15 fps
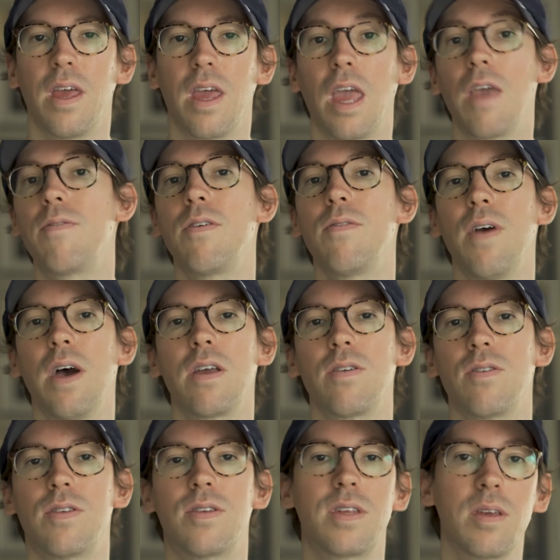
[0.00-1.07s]
If you
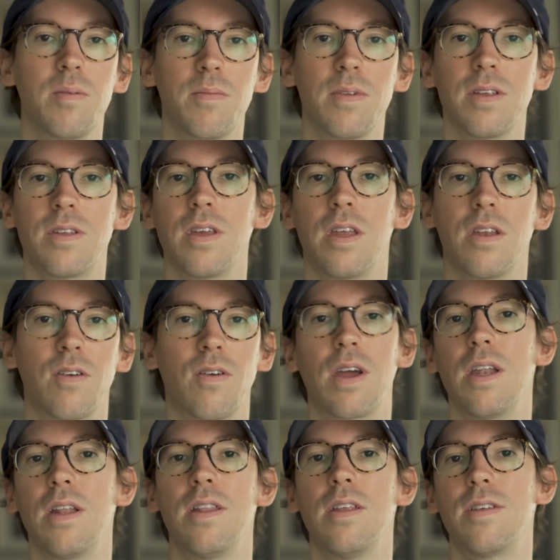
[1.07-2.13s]
value seamless
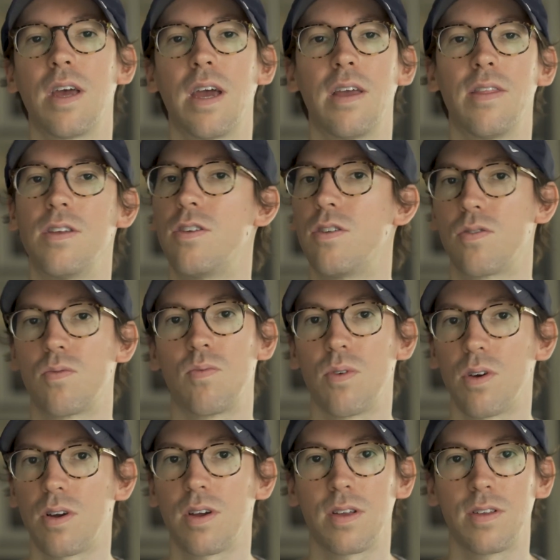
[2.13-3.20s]
integrated design that just
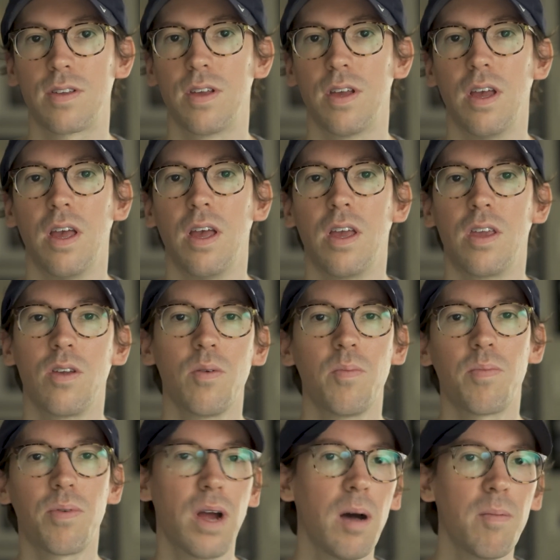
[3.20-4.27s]
works, you'll
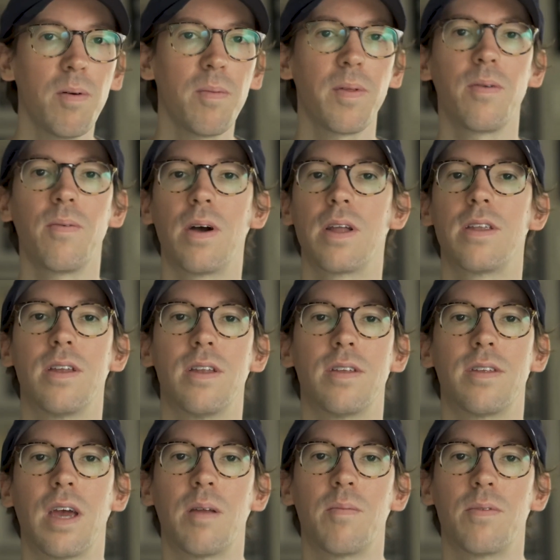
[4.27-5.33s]
probably want to
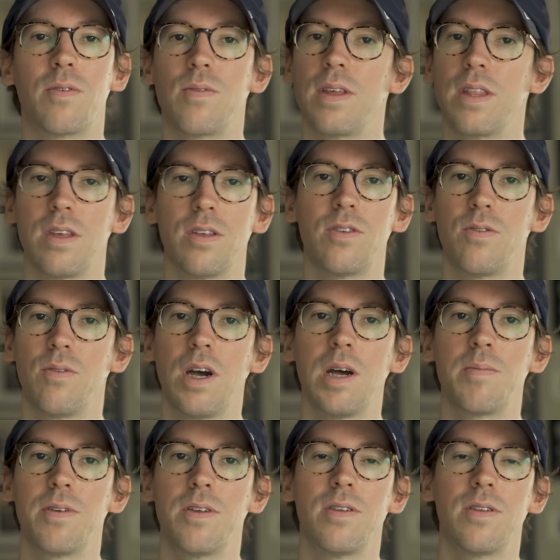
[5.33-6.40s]
decide between these two
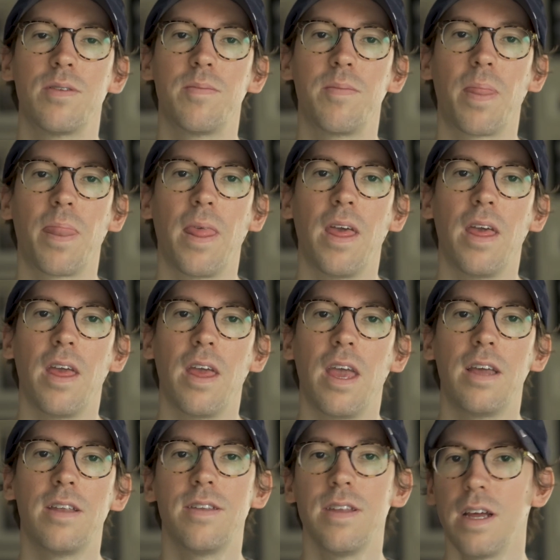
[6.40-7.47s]
options.
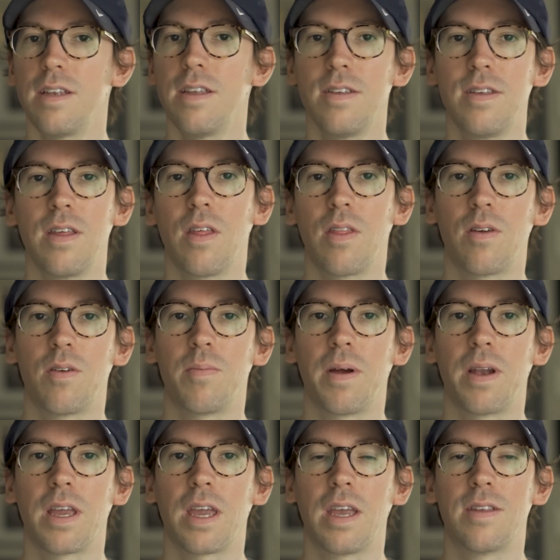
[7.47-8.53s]
It's not to say that
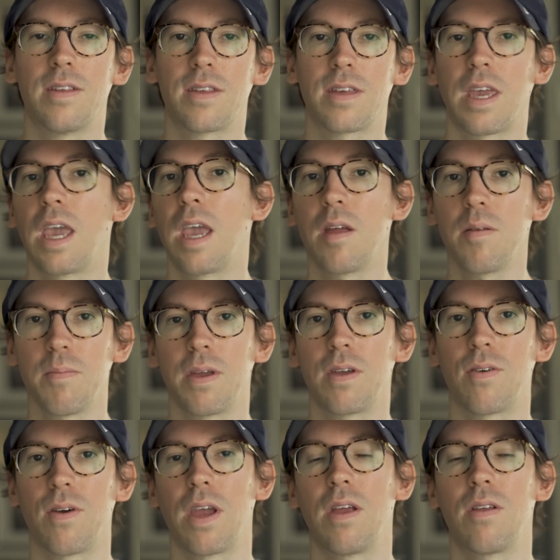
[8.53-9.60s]
third-party cases can't be
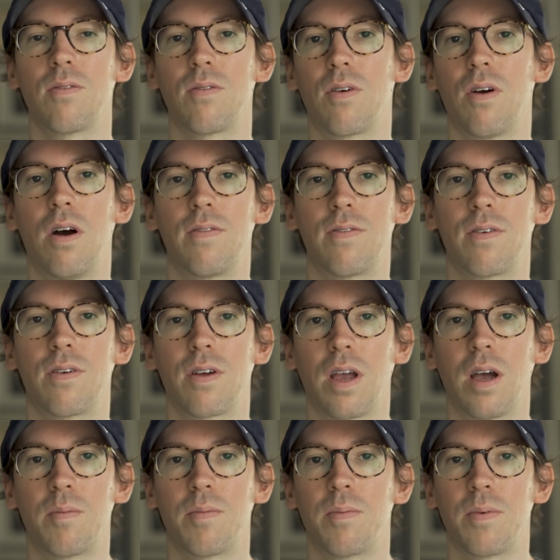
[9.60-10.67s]
great or offer
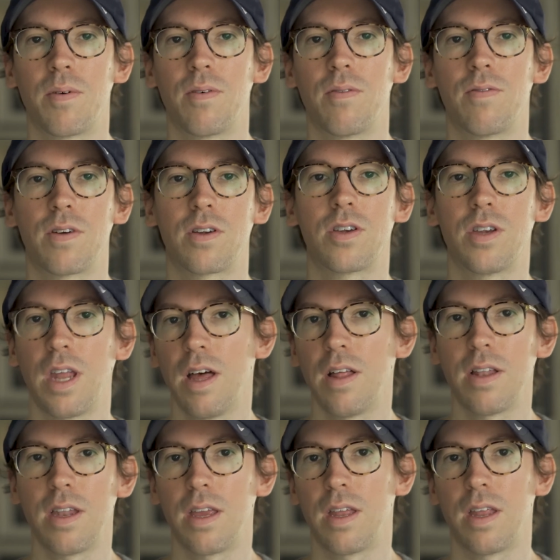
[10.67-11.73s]
comparable
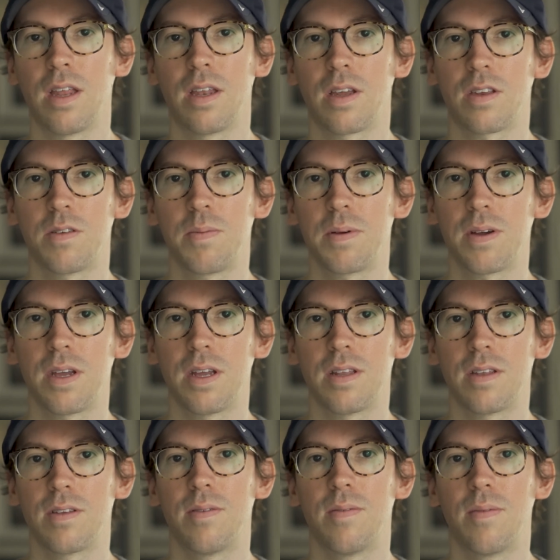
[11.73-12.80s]
functionality and
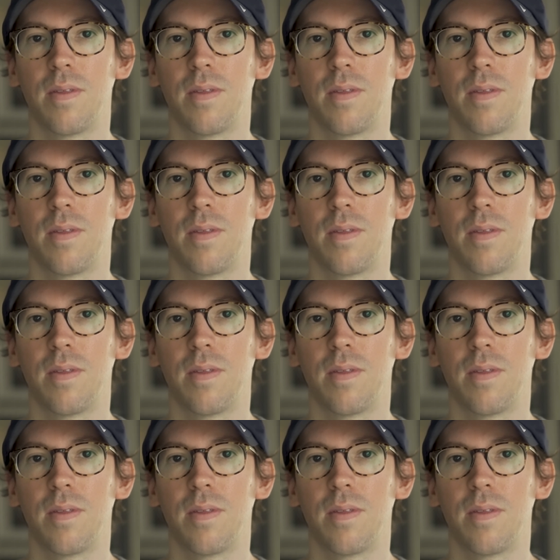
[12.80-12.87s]
experience.